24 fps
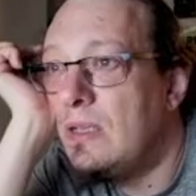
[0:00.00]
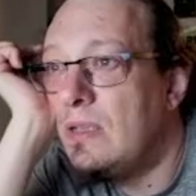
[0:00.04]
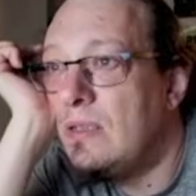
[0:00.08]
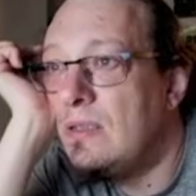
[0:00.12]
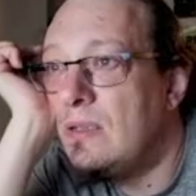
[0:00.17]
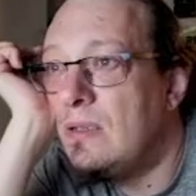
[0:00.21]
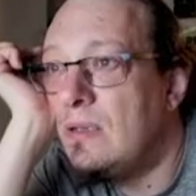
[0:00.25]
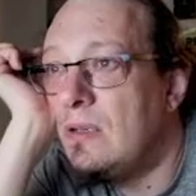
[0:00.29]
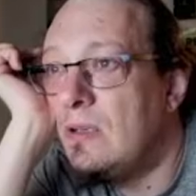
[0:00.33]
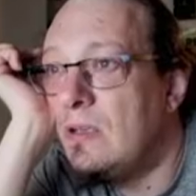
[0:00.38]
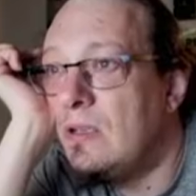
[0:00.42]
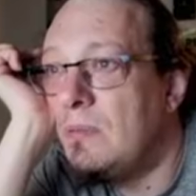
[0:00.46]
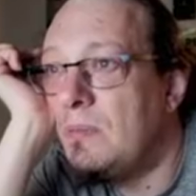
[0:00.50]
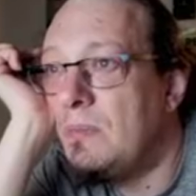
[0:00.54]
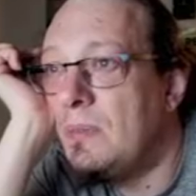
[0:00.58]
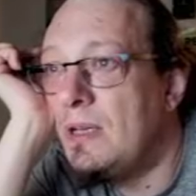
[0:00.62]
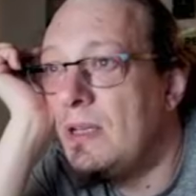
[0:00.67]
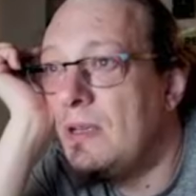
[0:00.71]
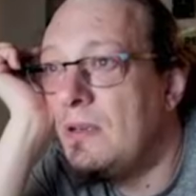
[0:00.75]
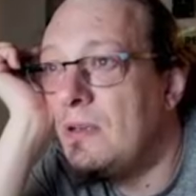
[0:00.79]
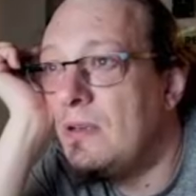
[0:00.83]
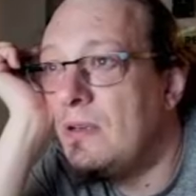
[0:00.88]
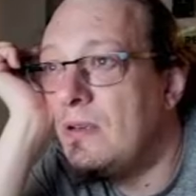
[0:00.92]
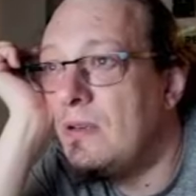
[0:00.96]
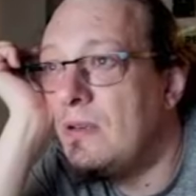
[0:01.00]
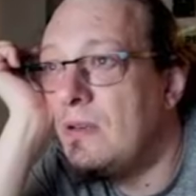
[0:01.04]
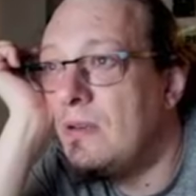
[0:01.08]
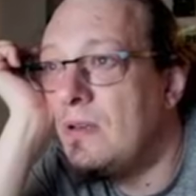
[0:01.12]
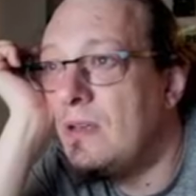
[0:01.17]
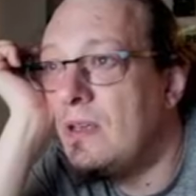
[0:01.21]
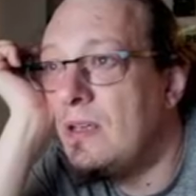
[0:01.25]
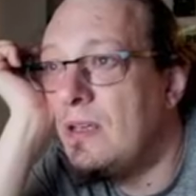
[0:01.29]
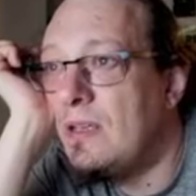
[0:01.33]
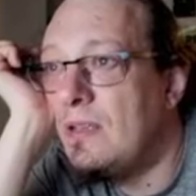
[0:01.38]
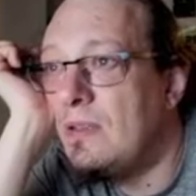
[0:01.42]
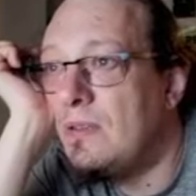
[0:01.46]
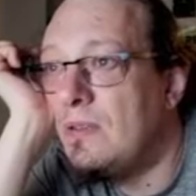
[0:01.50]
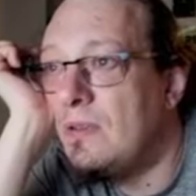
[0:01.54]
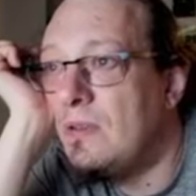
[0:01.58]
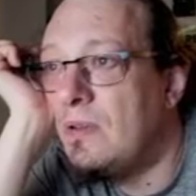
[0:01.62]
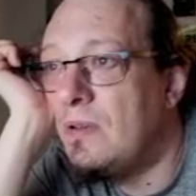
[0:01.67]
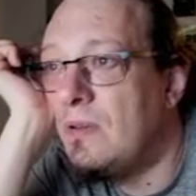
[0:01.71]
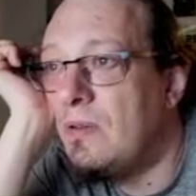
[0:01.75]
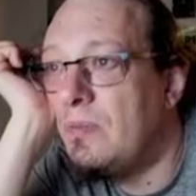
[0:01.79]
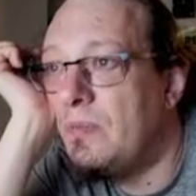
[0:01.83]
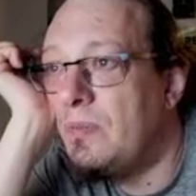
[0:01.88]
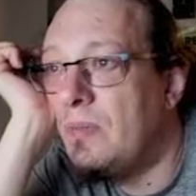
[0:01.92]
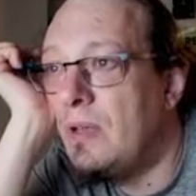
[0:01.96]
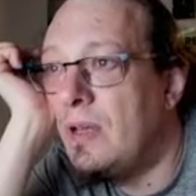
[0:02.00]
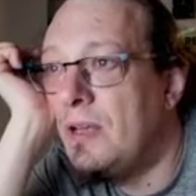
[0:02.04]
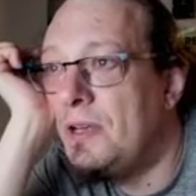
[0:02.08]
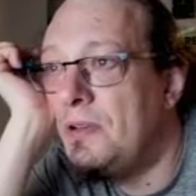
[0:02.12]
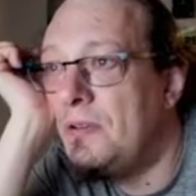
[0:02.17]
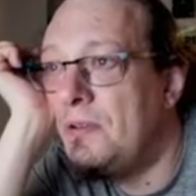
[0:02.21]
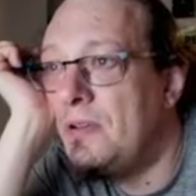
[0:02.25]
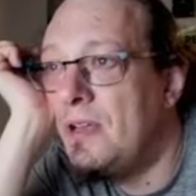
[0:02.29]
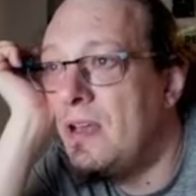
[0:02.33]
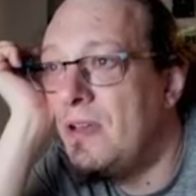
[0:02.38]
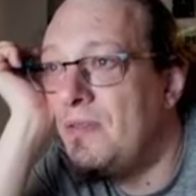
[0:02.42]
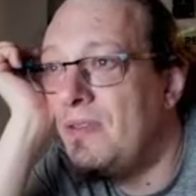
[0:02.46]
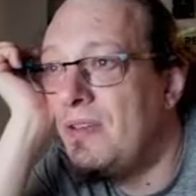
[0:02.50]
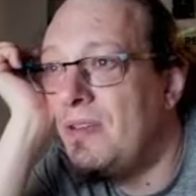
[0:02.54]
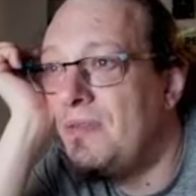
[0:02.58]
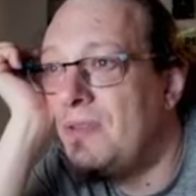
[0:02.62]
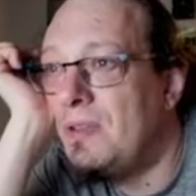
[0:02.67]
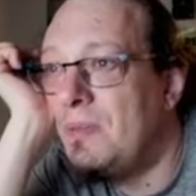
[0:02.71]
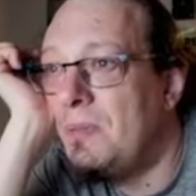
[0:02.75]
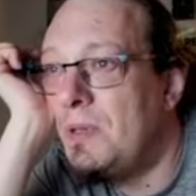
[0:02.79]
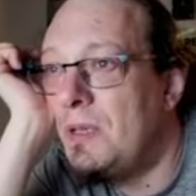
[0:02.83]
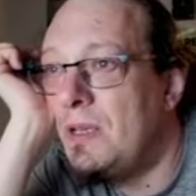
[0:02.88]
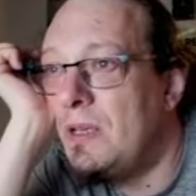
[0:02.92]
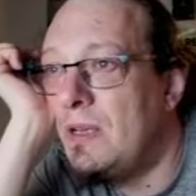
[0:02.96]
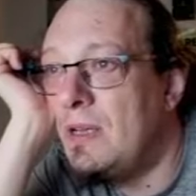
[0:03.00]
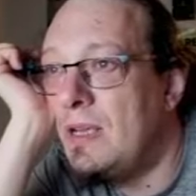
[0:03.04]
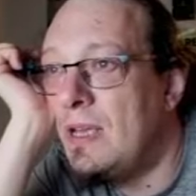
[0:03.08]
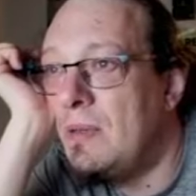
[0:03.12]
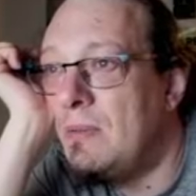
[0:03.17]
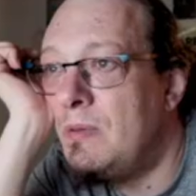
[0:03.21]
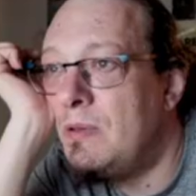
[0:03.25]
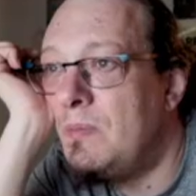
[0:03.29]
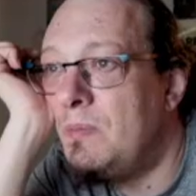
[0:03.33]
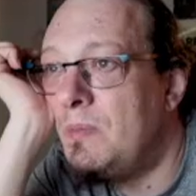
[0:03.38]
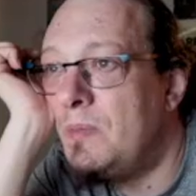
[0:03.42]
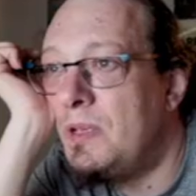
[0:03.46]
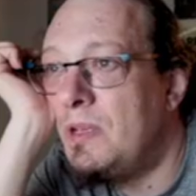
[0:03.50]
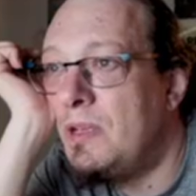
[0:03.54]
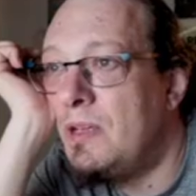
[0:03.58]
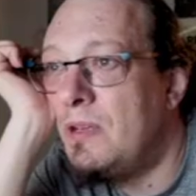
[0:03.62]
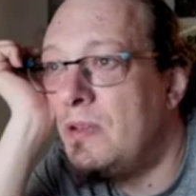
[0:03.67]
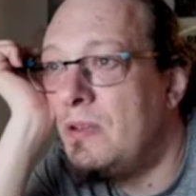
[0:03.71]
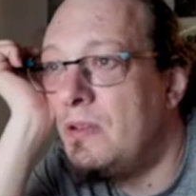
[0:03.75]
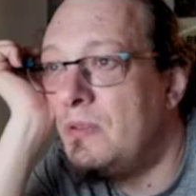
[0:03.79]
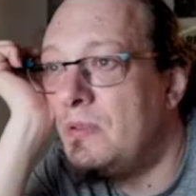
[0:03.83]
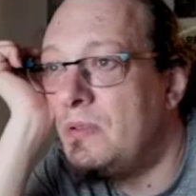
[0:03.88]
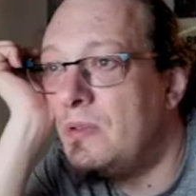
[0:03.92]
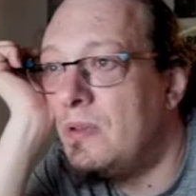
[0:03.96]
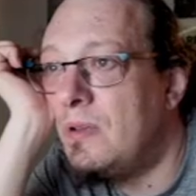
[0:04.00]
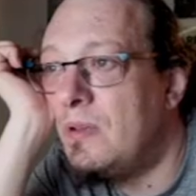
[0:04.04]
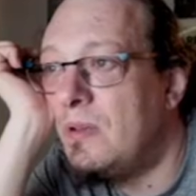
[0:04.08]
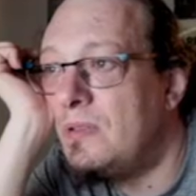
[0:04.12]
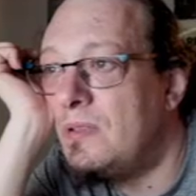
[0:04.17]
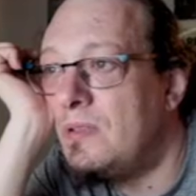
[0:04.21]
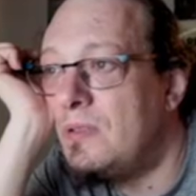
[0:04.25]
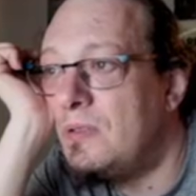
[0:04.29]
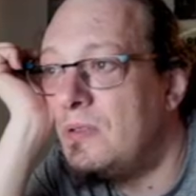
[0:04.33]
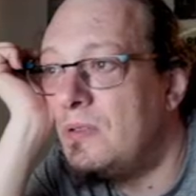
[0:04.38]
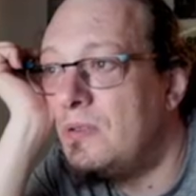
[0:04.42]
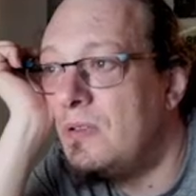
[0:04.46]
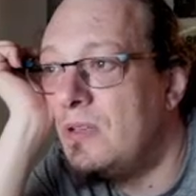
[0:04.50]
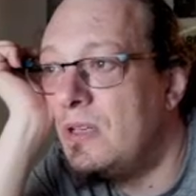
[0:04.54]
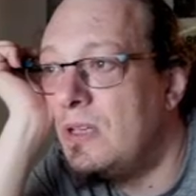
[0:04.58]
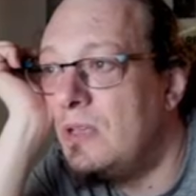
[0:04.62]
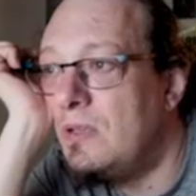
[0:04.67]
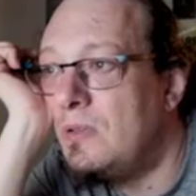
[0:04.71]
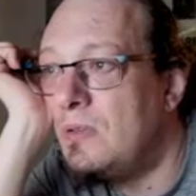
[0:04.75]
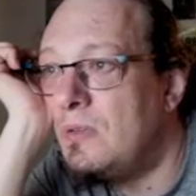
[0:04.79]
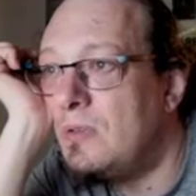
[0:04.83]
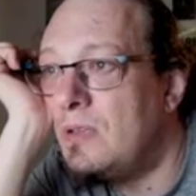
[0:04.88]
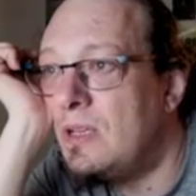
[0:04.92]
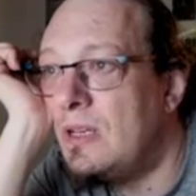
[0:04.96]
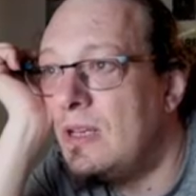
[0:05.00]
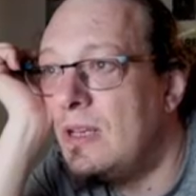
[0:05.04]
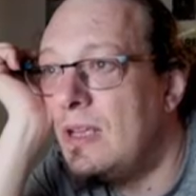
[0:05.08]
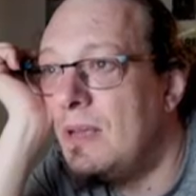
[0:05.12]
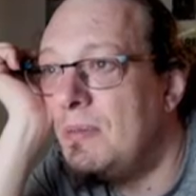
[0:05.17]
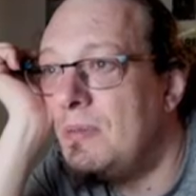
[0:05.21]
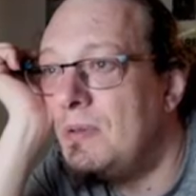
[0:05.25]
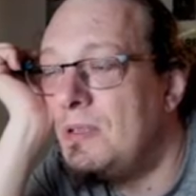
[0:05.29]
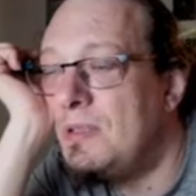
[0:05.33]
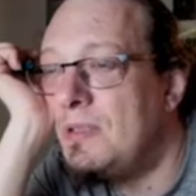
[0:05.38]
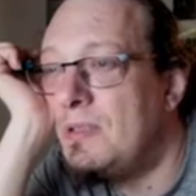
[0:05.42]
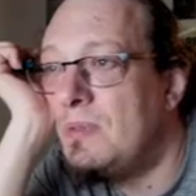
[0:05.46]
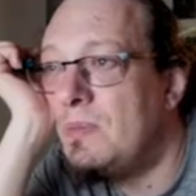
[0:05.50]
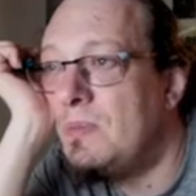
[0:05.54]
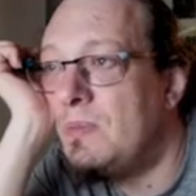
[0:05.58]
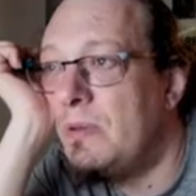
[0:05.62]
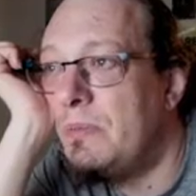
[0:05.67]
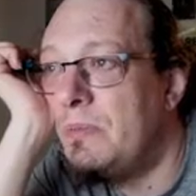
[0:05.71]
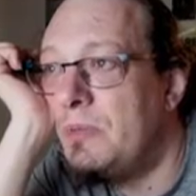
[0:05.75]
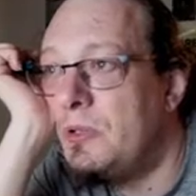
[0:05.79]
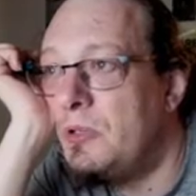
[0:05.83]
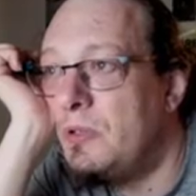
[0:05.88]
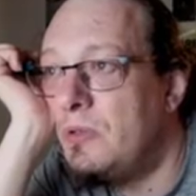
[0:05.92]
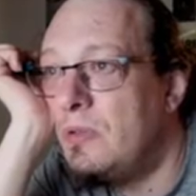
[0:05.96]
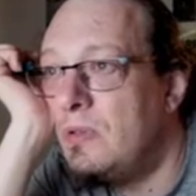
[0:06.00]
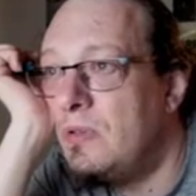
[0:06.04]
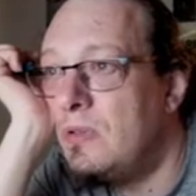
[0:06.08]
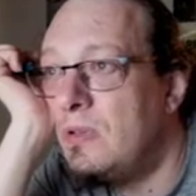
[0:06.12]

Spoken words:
a lot better. Okay, so I don't have FTP enabled, but I also don't need to enable this permission.